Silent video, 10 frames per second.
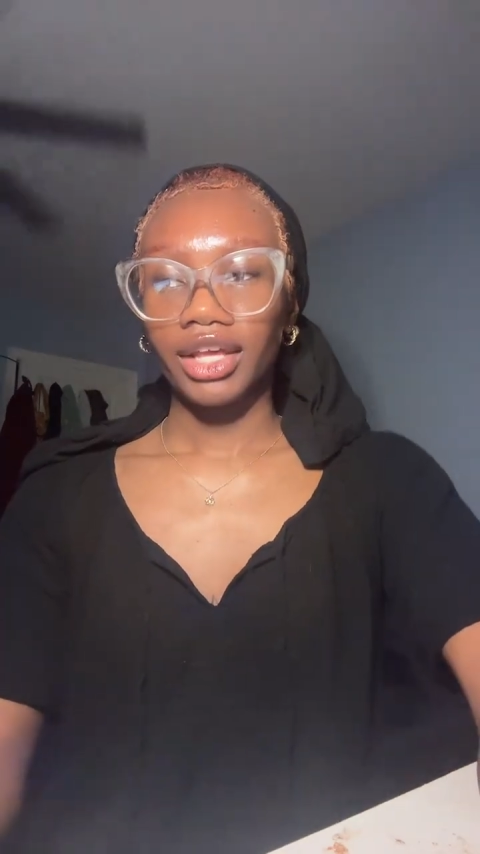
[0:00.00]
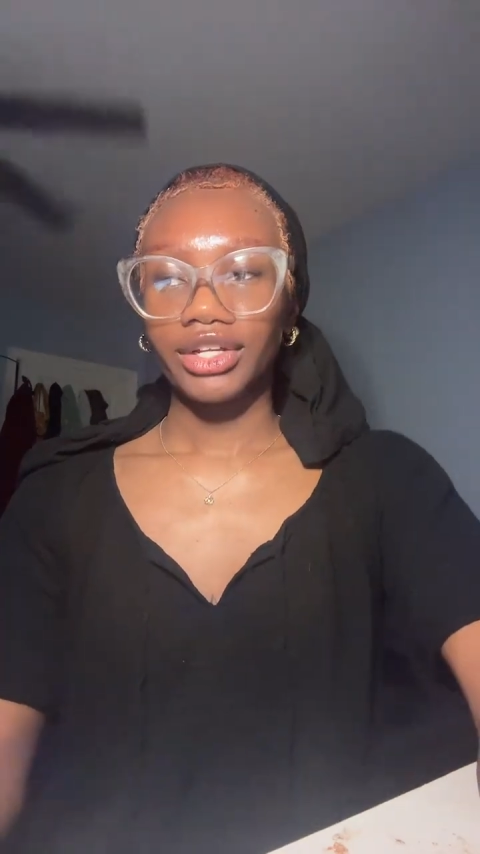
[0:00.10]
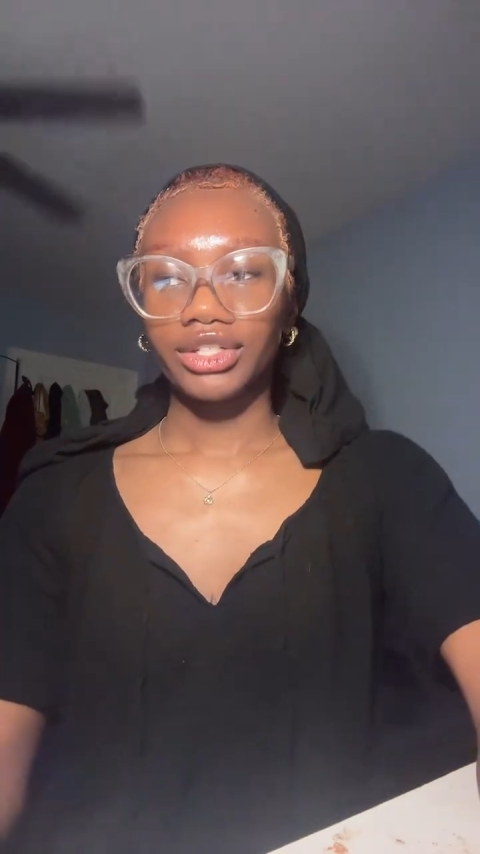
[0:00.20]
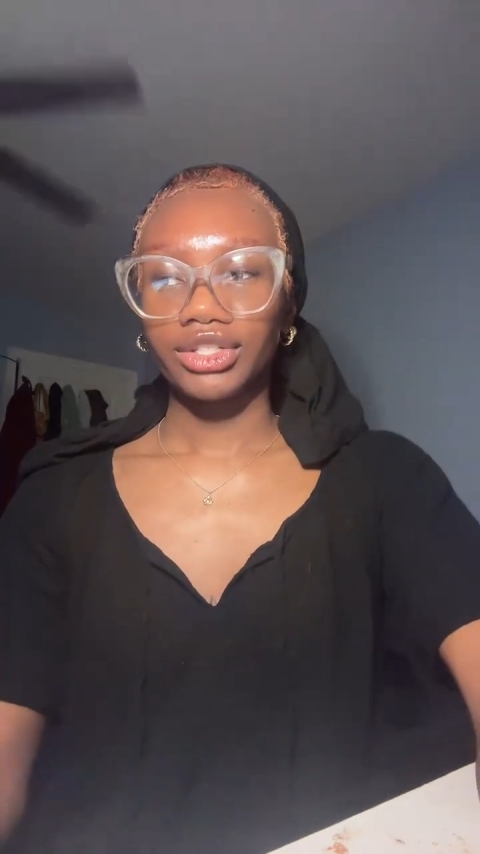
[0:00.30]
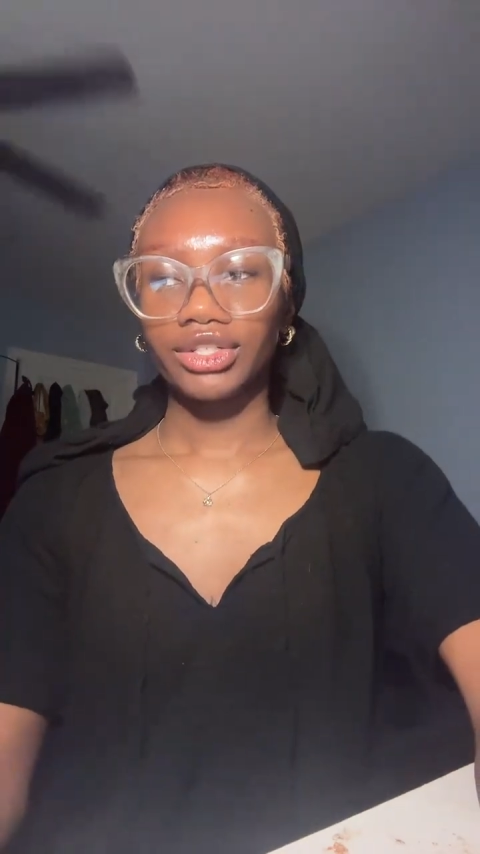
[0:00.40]

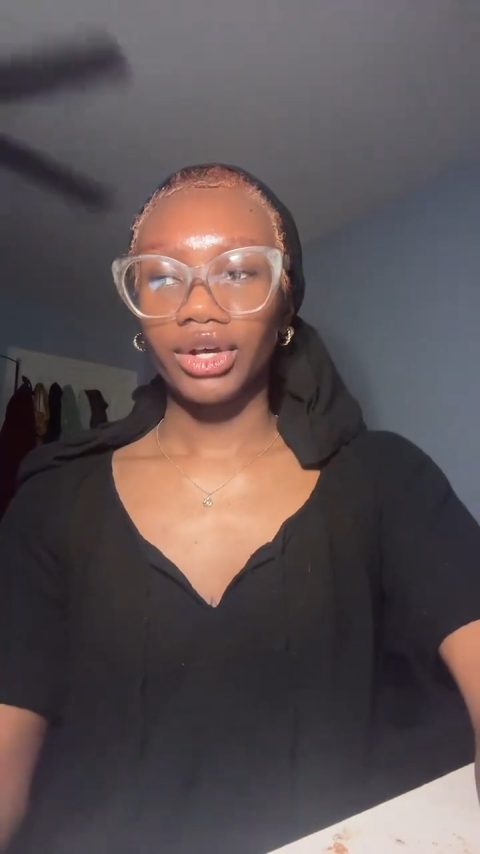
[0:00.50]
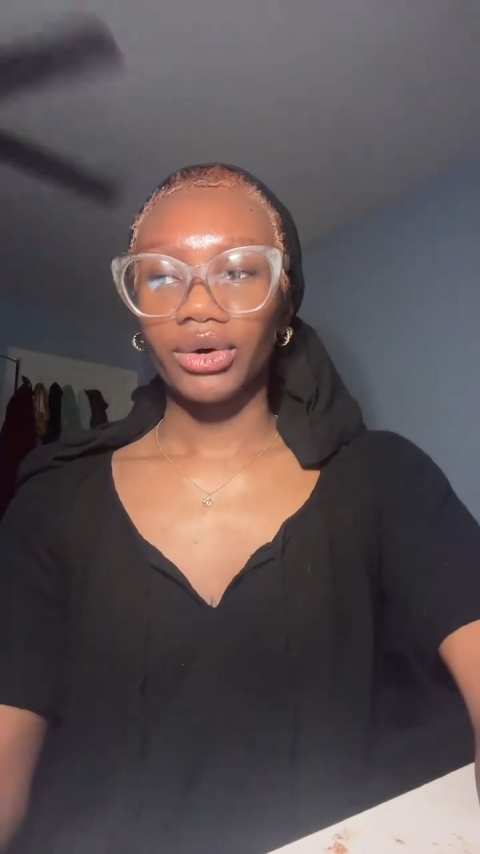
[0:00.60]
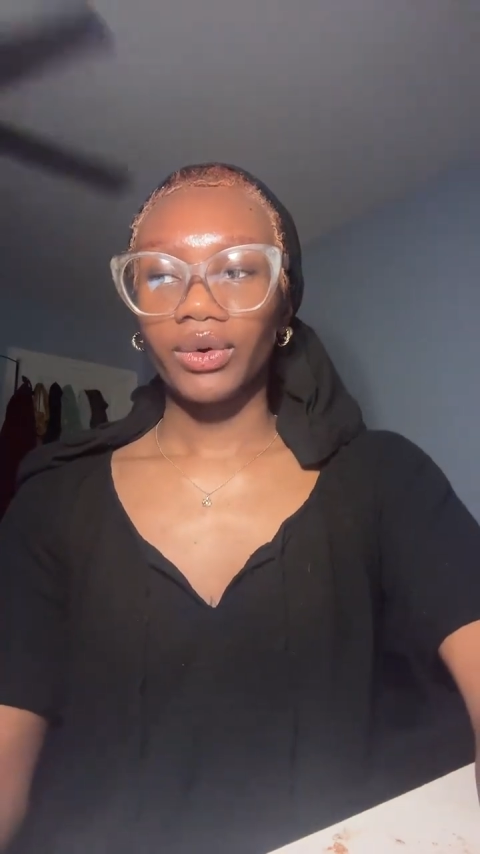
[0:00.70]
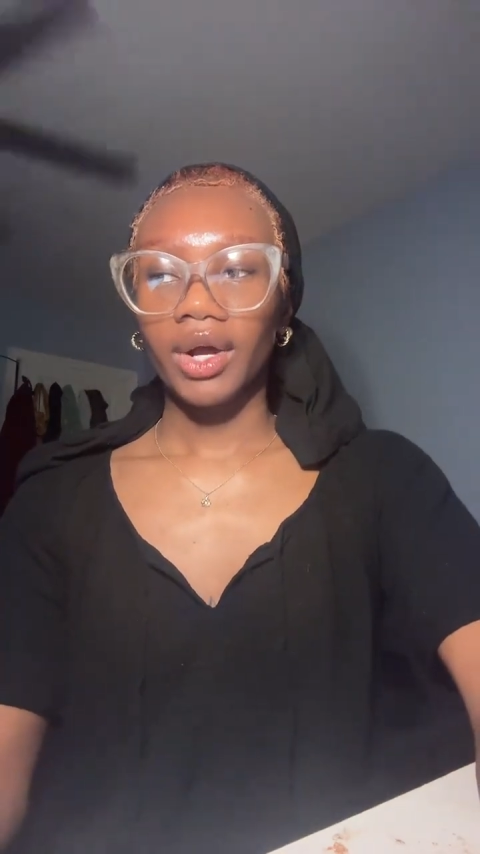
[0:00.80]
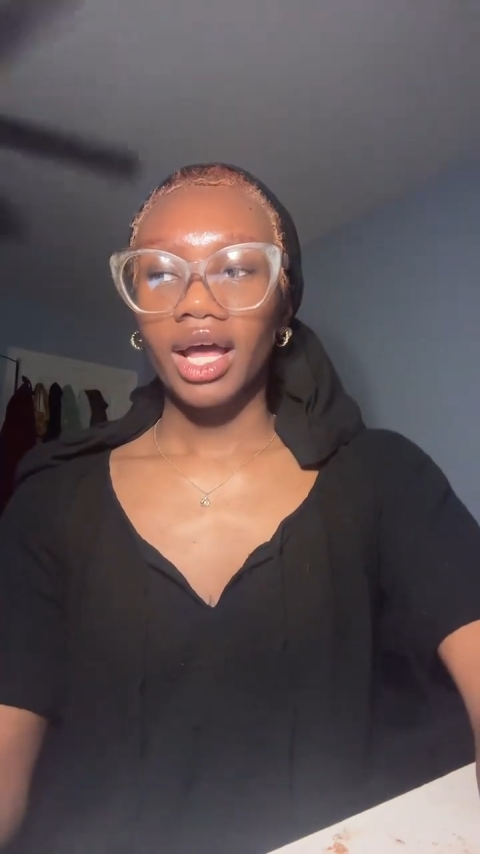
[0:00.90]

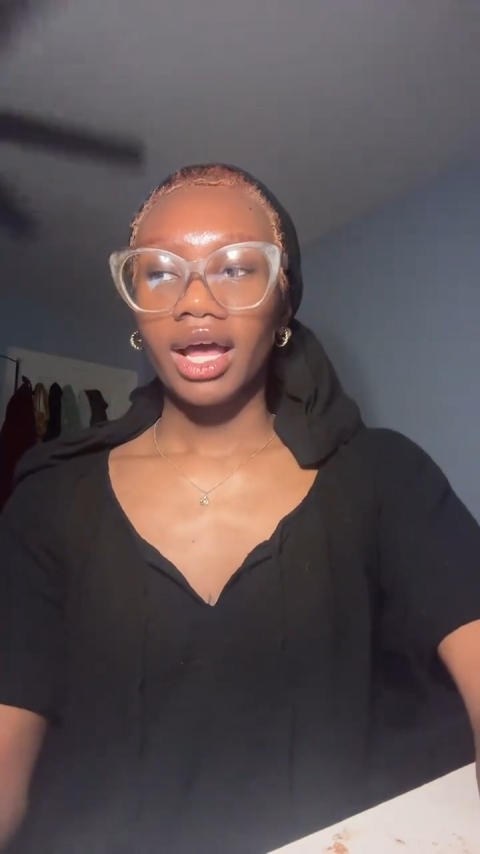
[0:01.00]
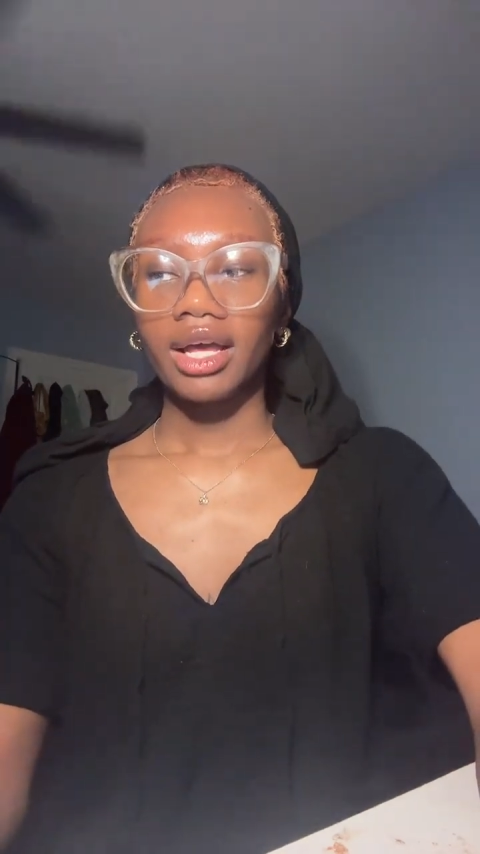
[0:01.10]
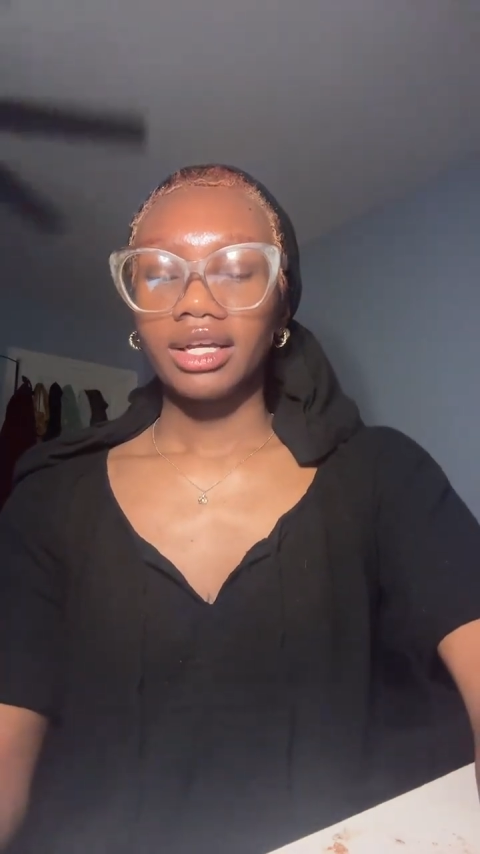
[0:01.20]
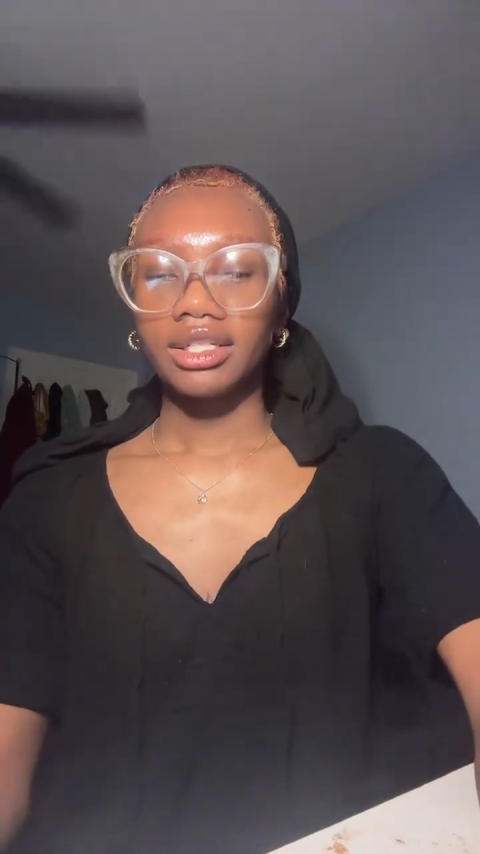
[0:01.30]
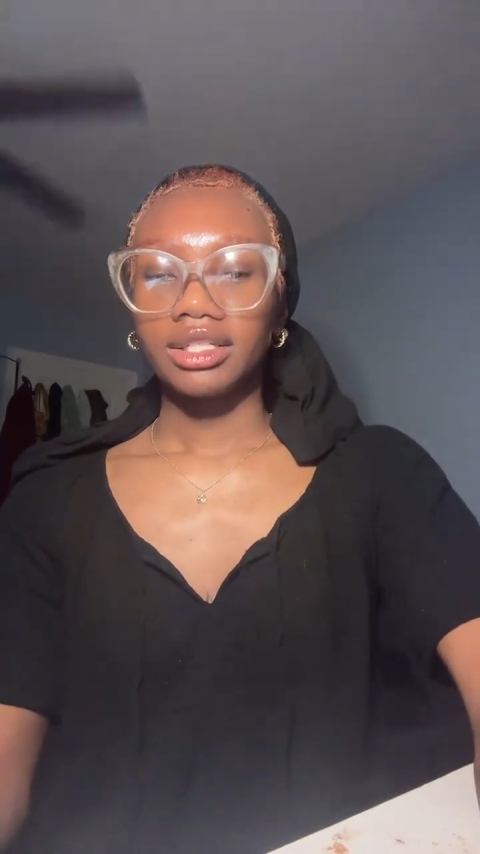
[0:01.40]
So,
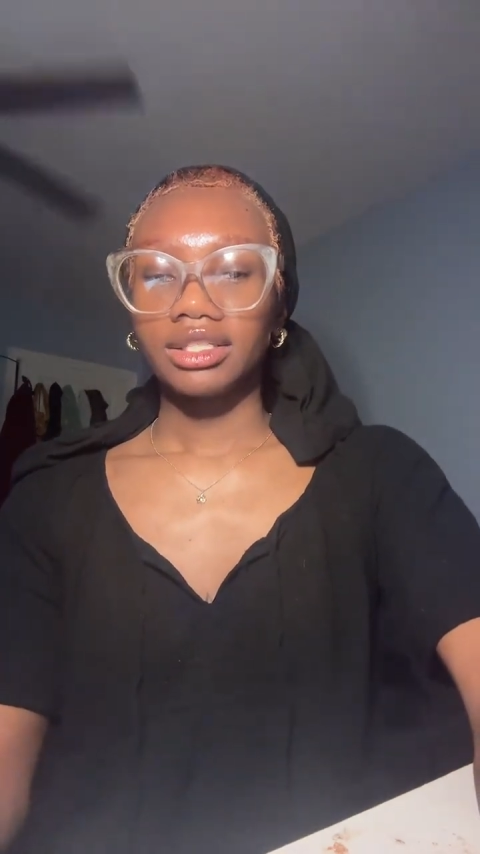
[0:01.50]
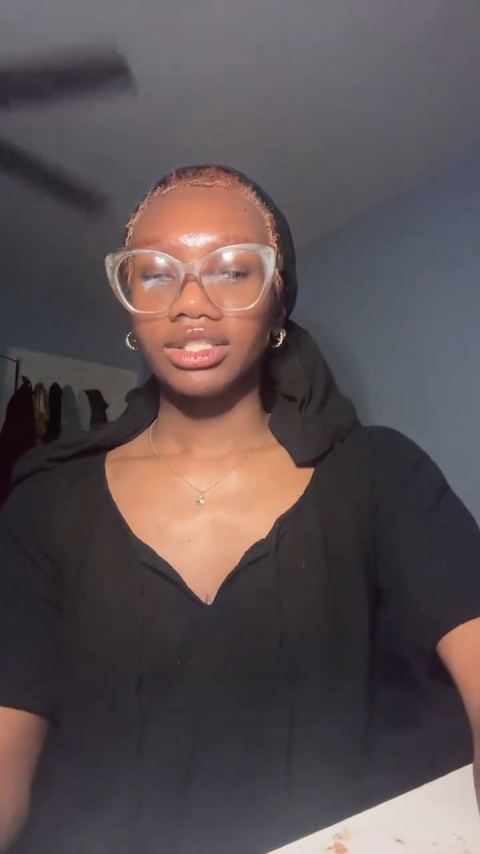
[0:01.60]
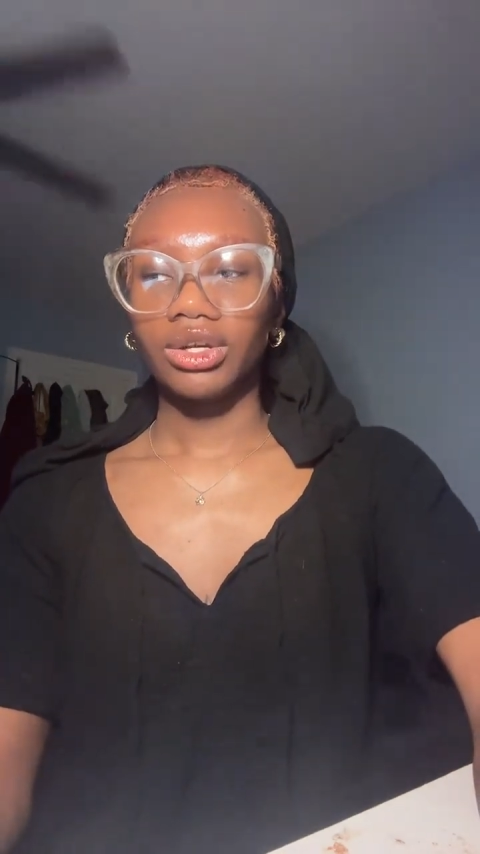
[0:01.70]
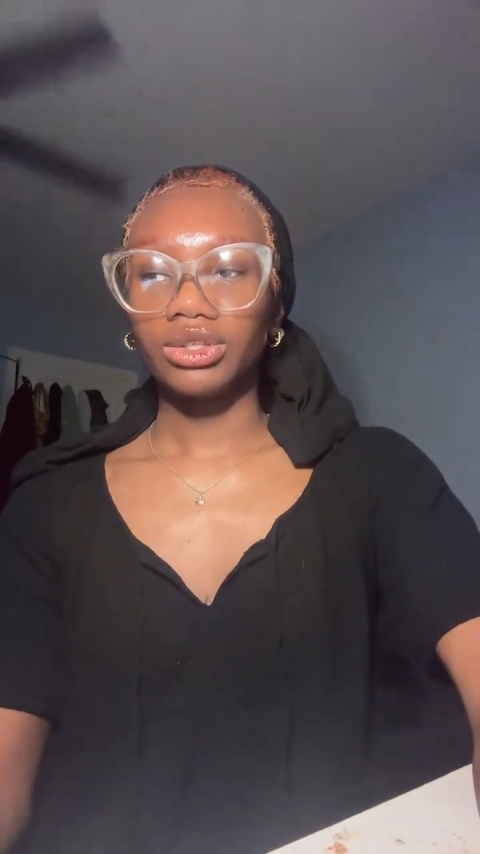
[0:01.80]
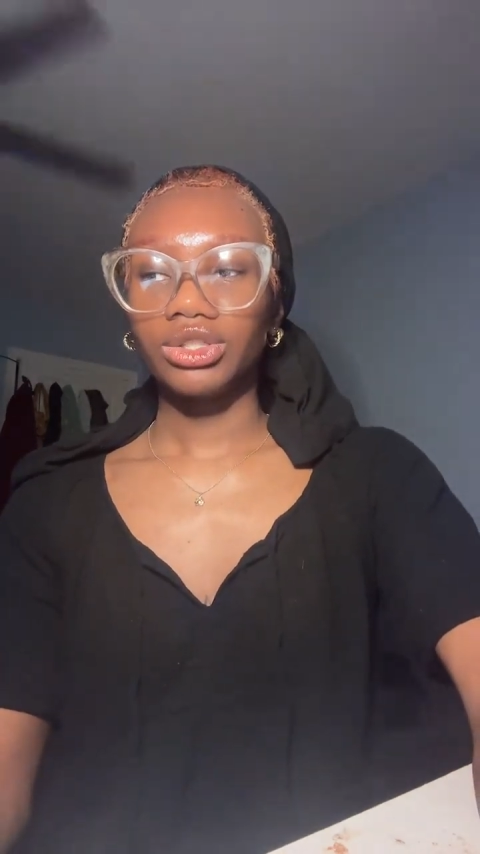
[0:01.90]

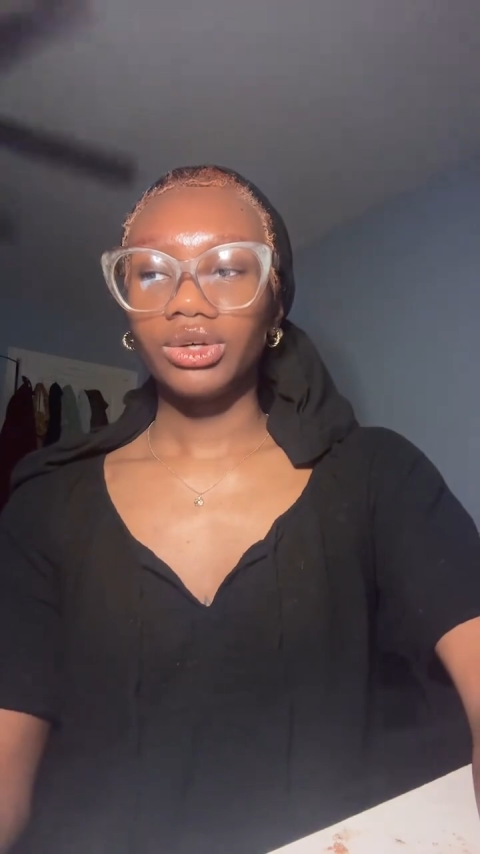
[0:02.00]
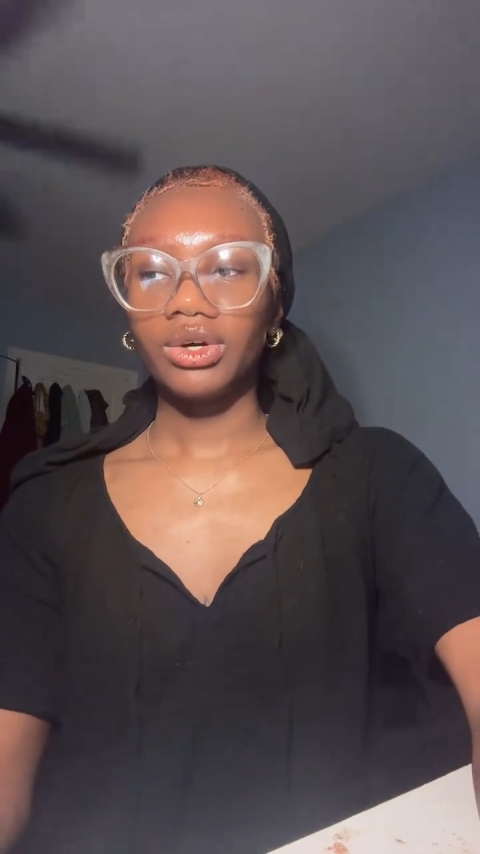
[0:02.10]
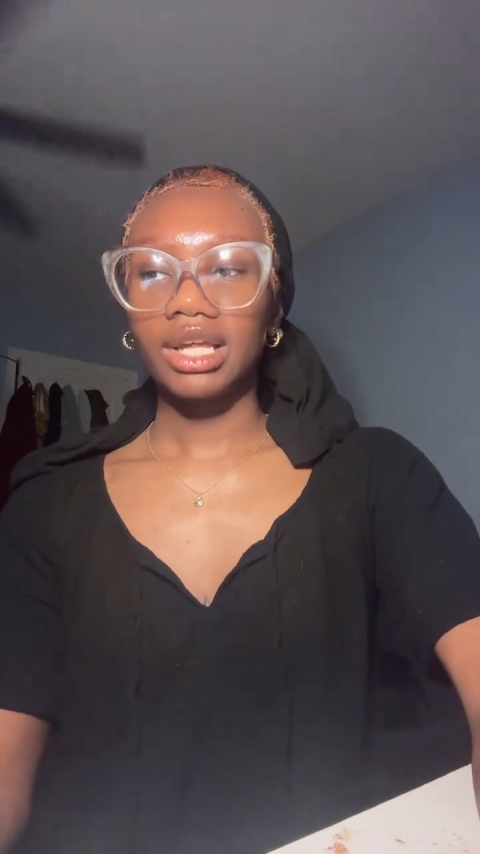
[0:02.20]
social